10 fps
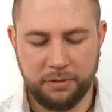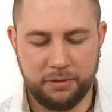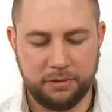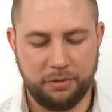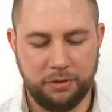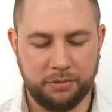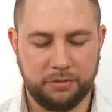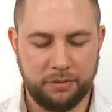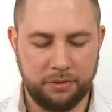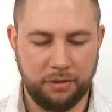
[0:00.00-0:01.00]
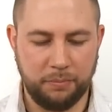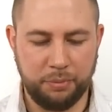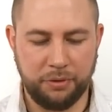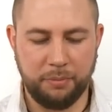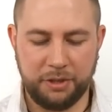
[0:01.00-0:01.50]
So you don't, you don't
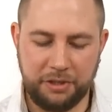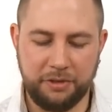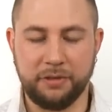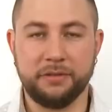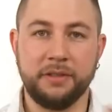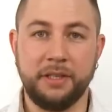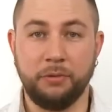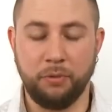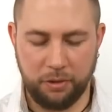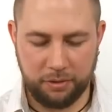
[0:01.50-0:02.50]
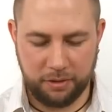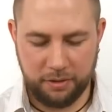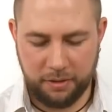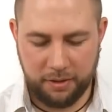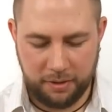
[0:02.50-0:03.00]
put the materials in the wrong
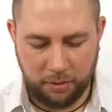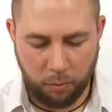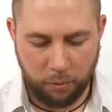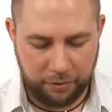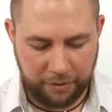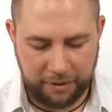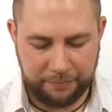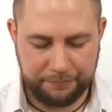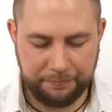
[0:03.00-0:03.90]
order here,